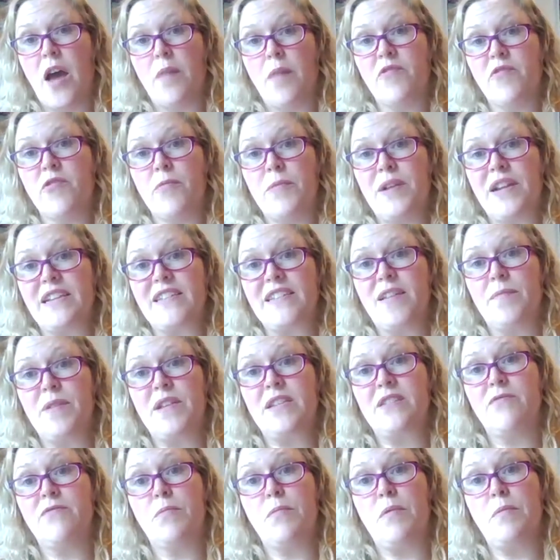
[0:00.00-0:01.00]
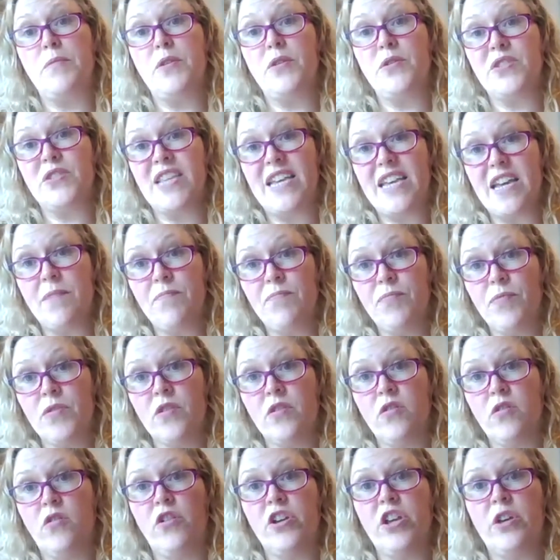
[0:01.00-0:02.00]
from an exhibit from a museum,
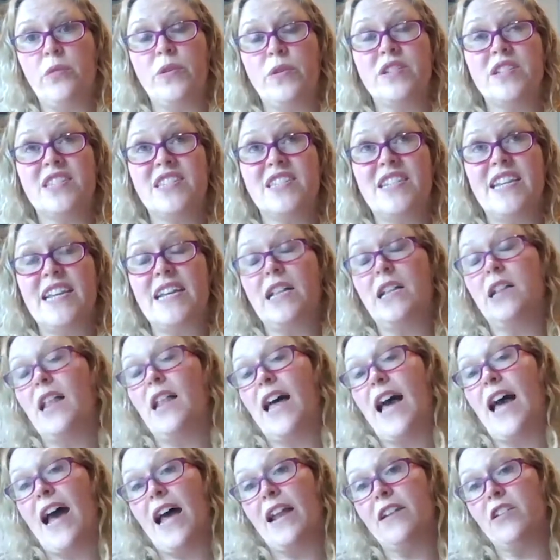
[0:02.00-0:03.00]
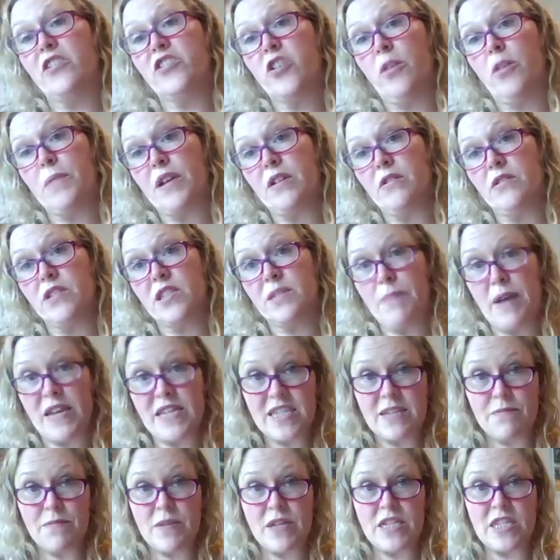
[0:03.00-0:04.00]
or you were to steal anatomical
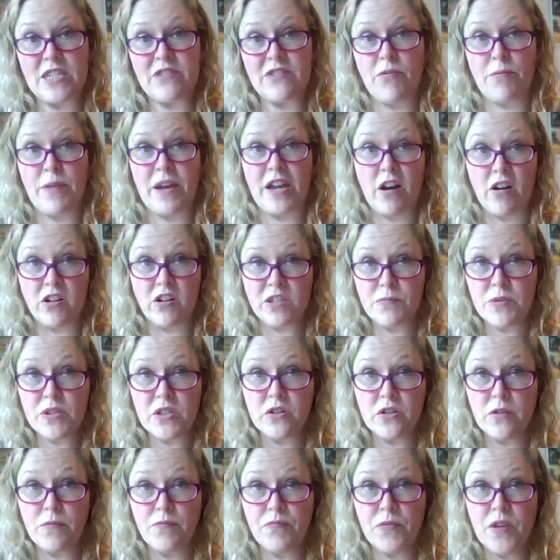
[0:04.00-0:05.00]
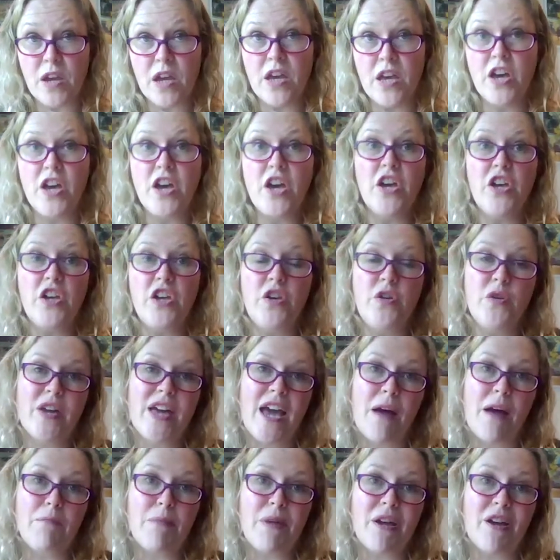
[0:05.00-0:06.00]
specimens from a hospital, you
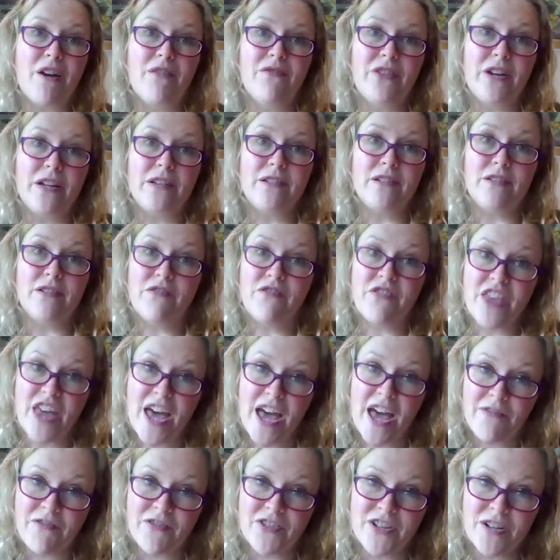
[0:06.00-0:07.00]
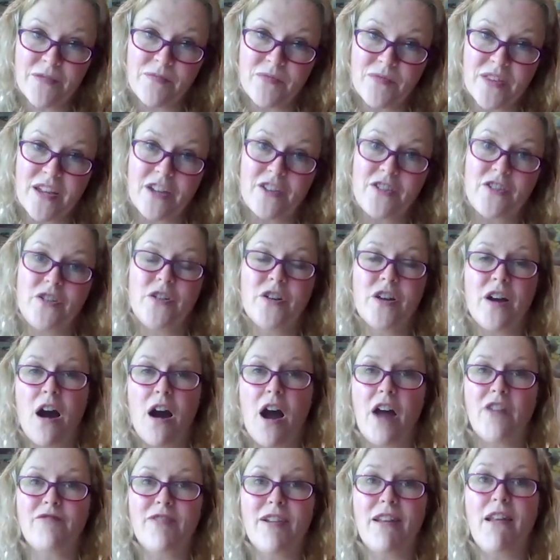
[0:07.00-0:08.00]
can be convicted of theft, and you
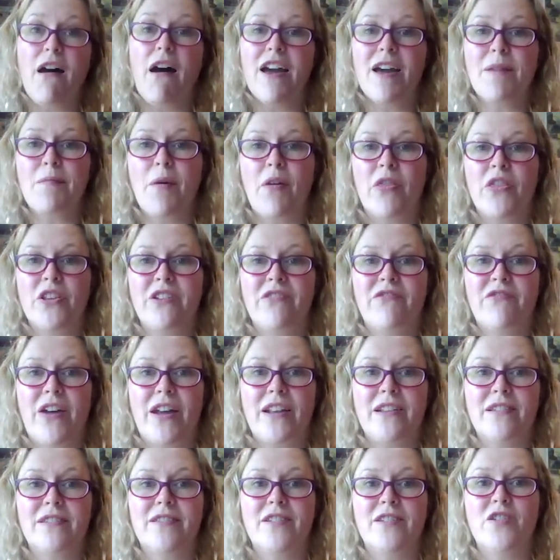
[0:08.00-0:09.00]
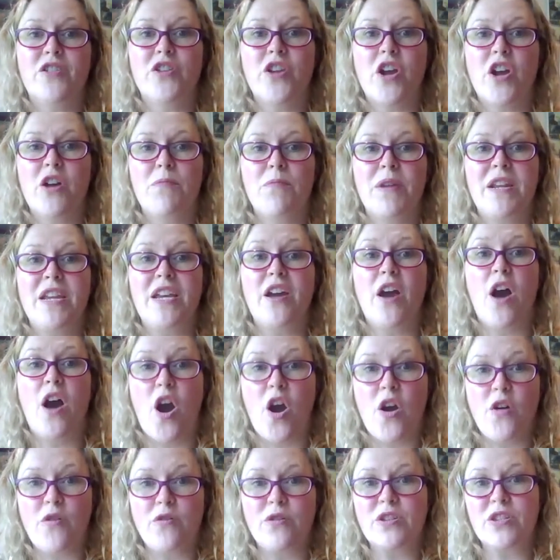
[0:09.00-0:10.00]
can't rely upon the defence that nobody
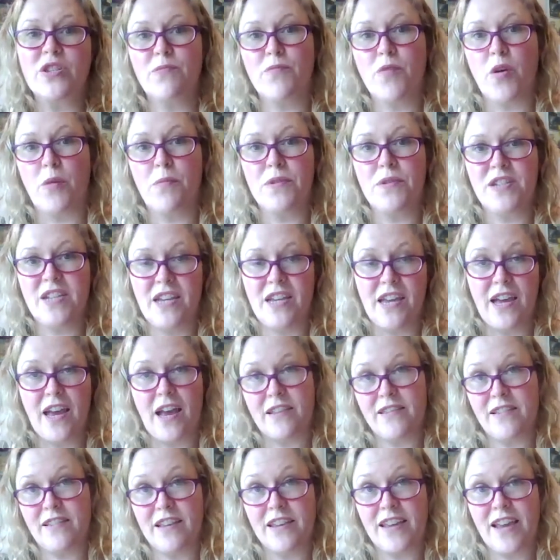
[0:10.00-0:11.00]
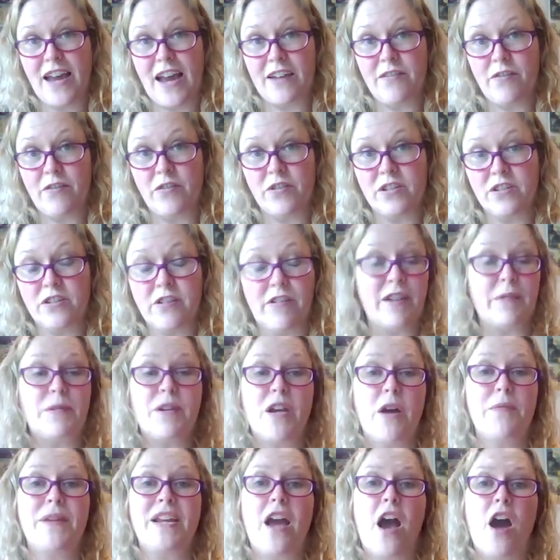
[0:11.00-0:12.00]
owns the property as it cannot,
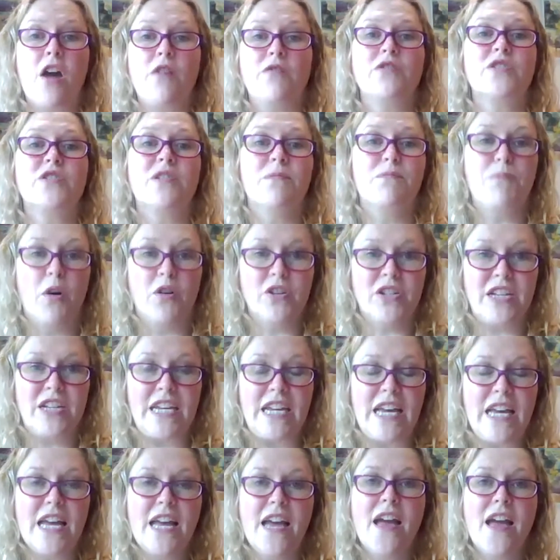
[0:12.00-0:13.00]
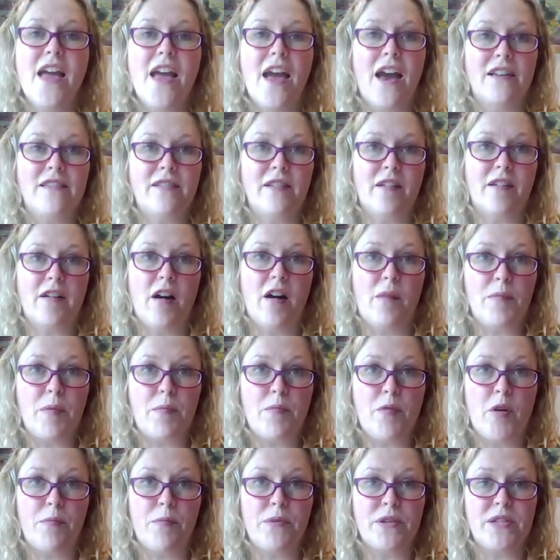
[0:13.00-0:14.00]
nobody owns the body as it can't be
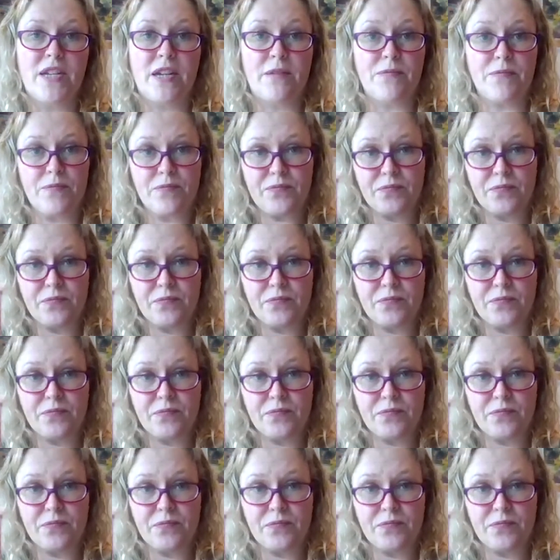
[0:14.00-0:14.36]
property.